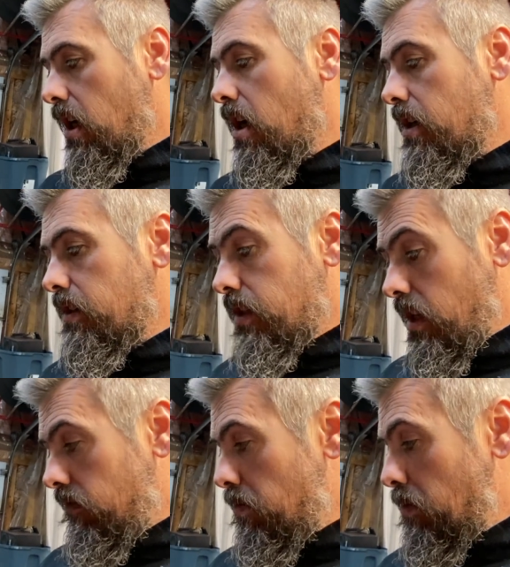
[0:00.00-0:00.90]
gun
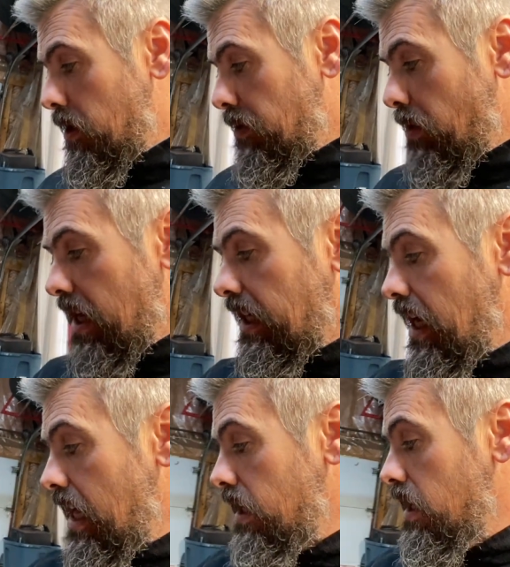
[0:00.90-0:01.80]
instead of a spray
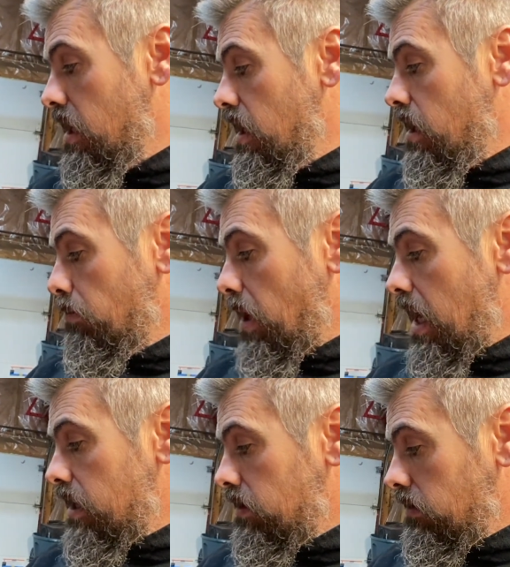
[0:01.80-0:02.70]
can.
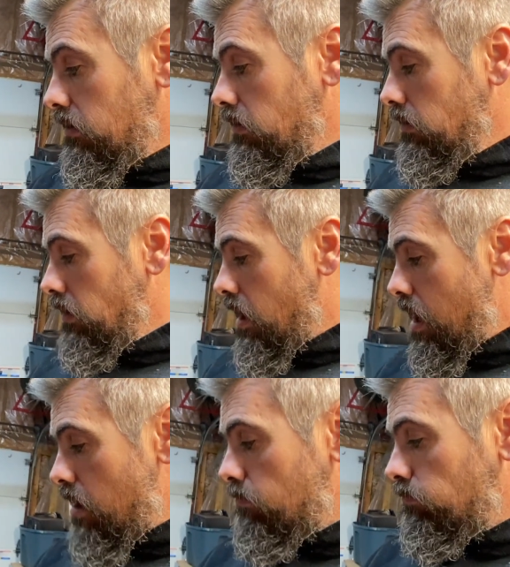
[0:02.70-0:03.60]
But
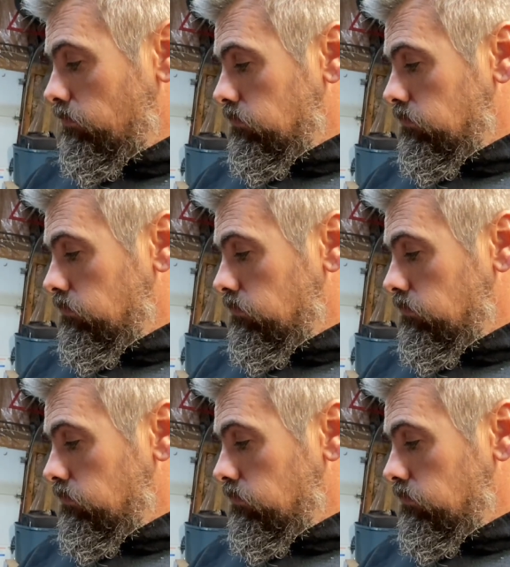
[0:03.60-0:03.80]
um,